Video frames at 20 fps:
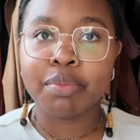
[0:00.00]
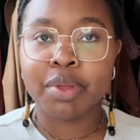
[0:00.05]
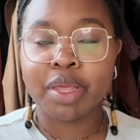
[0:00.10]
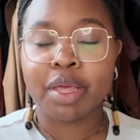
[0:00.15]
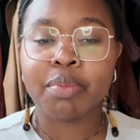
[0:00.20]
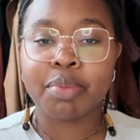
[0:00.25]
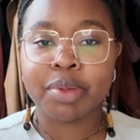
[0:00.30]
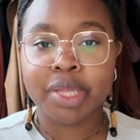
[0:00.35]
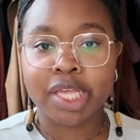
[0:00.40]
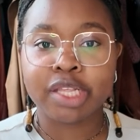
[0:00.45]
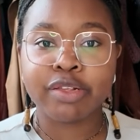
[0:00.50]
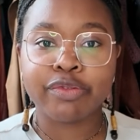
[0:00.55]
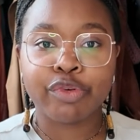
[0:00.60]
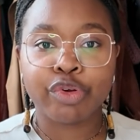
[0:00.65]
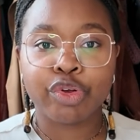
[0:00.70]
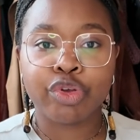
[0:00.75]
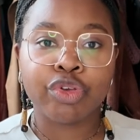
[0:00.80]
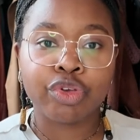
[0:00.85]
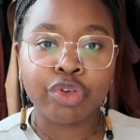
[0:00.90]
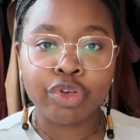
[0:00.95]
be a place
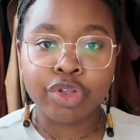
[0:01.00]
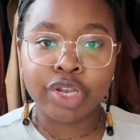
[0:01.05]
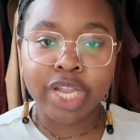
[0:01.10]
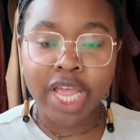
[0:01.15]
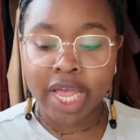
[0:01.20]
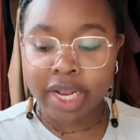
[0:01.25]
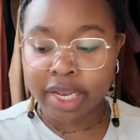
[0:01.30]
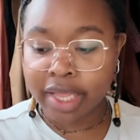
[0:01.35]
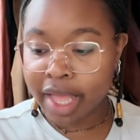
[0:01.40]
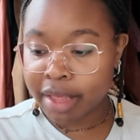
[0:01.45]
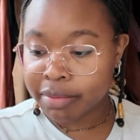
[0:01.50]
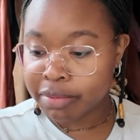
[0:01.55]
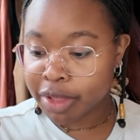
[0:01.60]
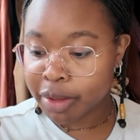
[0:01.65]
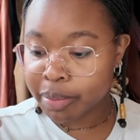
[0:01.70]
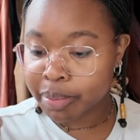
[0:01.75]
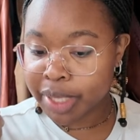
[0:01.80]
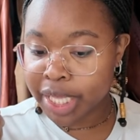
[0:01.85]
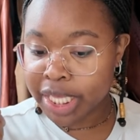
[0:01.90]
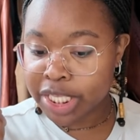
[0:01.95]
for good and can be
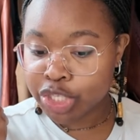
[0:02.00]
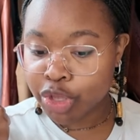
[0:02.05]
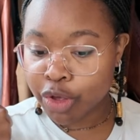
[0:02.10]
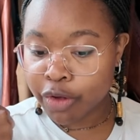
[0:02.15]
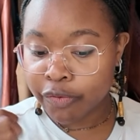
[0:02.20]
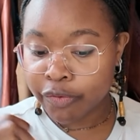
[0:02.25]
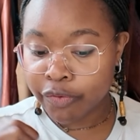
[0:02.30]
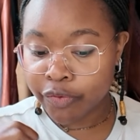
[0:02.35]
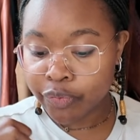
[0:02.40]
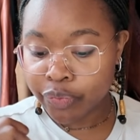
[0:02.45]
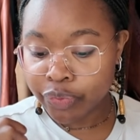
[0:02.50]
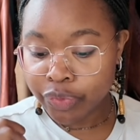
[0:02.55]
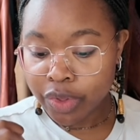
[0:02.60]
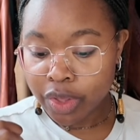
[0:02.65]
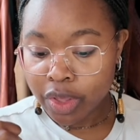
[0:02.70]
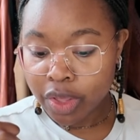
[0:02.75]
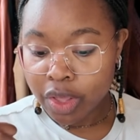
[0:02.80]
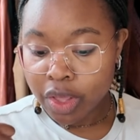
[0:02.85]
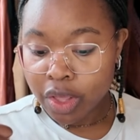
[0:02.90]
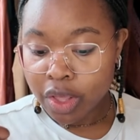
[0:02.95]
a place of
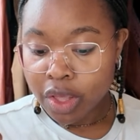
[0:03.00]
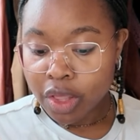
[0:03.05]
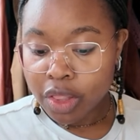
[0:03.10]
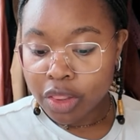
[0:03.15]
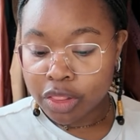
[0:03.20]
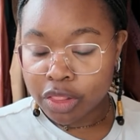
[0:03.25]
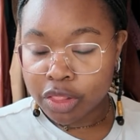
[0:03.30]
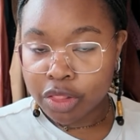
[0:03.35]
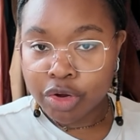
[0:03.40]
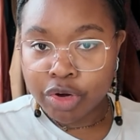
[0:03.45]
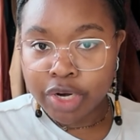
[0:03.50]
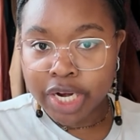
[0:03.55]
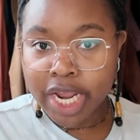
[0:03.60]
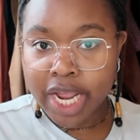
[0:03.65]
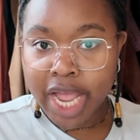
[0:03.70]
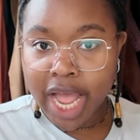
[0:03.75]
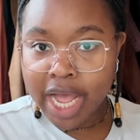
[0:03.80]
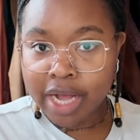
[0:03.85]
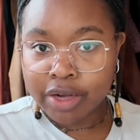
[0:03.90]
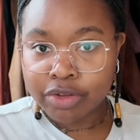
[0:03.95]

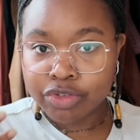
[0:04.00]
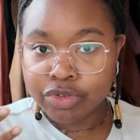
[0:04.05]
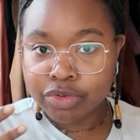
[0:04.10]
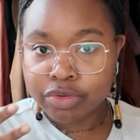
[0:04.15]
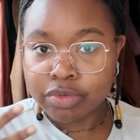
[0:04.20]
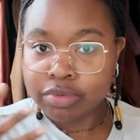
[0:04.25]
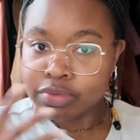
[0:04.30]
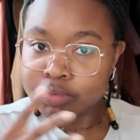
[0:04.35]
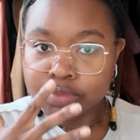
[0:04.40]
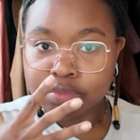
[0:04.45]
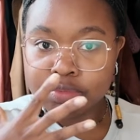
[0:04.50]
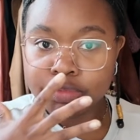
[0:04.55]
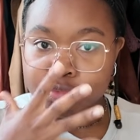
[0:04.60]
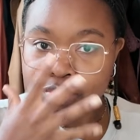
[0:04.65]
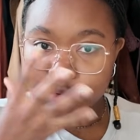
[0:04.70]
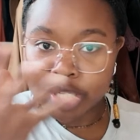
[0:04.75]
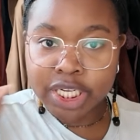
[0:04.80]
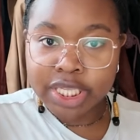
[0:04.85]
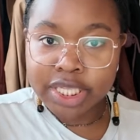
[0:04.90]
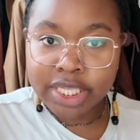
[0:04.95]
learning how to
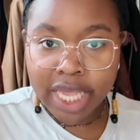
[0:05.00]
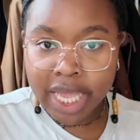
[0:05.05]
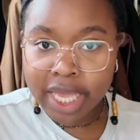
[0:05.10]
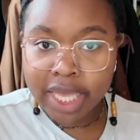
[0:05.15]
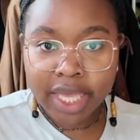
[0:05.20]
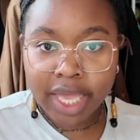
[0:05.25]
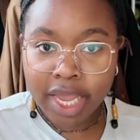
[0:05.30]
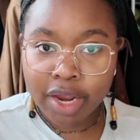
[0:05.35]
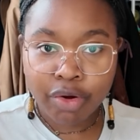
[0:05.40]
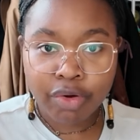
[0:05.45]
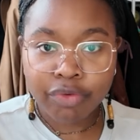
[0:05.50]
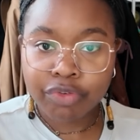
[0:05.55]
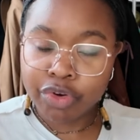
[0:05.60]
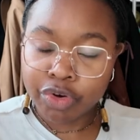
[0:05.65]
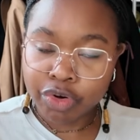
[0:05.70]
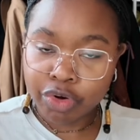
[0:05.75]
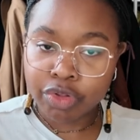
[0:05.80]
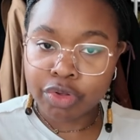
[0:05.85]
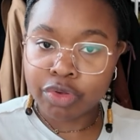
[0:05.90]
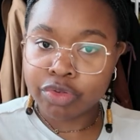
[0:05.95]
retake care of
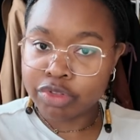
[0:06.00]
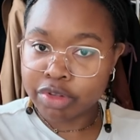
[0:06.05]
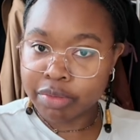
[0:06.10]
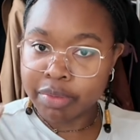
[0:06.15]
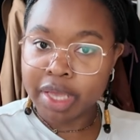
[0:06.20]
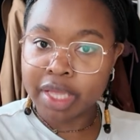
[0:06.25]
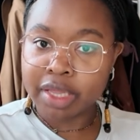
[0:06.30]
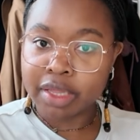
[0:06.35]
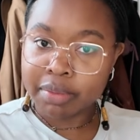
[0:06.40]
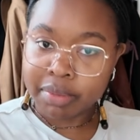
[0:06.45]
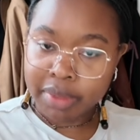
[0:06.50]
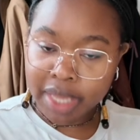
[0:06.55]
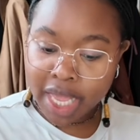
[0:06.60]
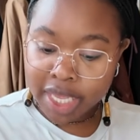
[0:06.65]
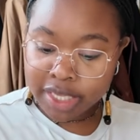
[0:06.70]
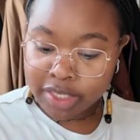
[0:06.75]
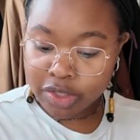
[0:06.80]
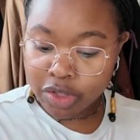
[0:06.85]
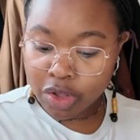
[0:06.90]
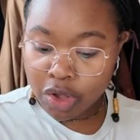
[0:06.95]
your clothes to make them
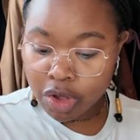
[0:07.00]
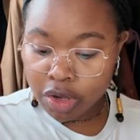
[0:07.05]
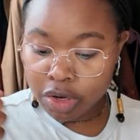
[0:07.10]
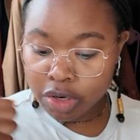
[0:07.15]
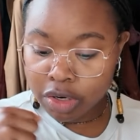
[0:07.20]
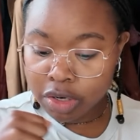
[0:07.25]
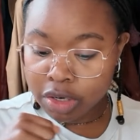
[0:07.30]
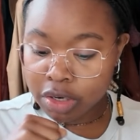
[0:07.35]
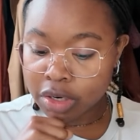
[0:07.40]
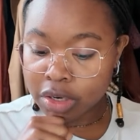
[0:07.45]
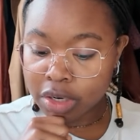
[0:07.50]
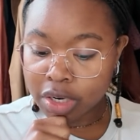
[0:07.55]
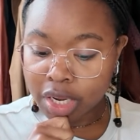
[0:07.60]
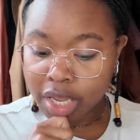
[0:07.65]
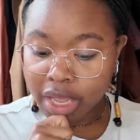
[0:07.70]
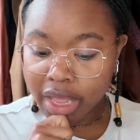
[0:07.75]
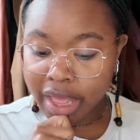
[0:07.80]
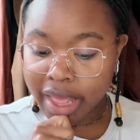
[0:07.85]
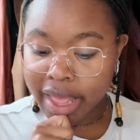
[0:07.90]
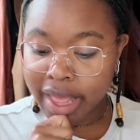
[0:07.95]
last longer,
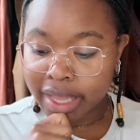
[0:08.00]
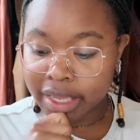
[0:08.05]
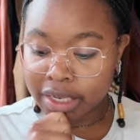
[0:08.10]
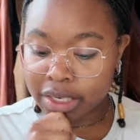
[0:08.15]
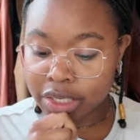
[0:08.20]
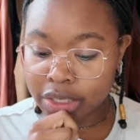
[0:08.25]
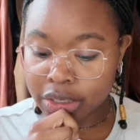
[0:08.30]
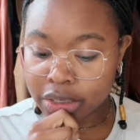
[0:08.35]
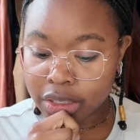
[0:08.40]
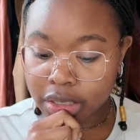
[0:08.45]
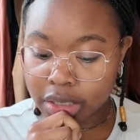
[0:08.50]
and